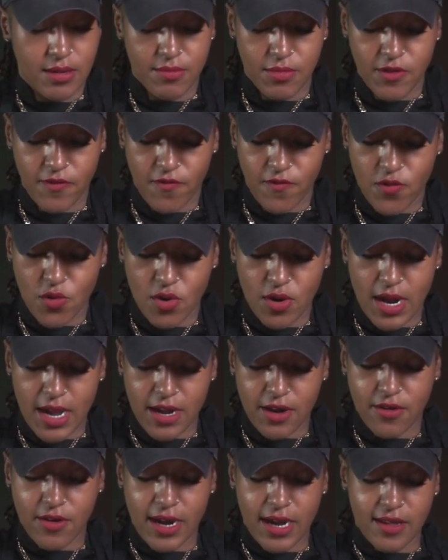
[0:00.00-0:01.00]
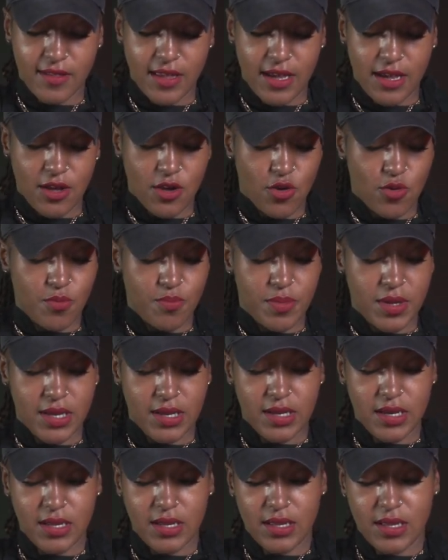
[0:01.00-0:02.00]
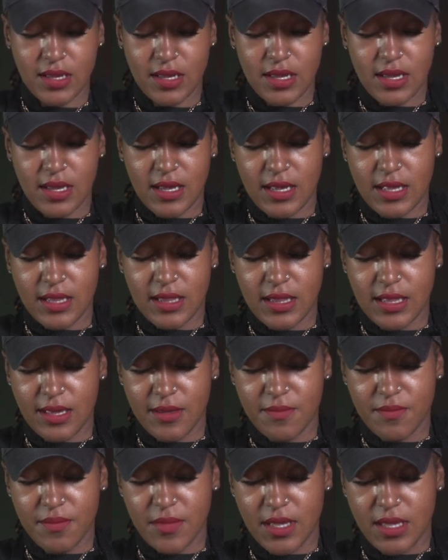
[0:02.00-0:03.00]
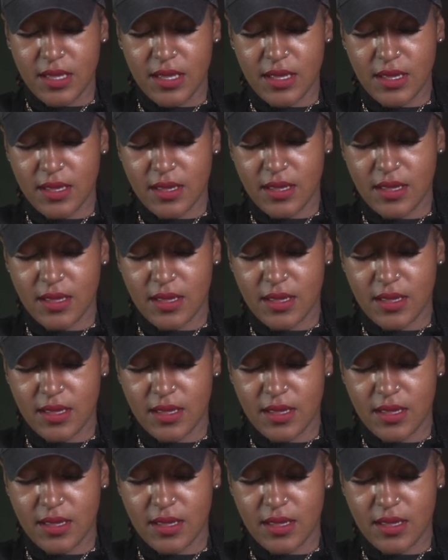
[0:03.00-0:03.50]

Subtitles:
before I crack that open, let me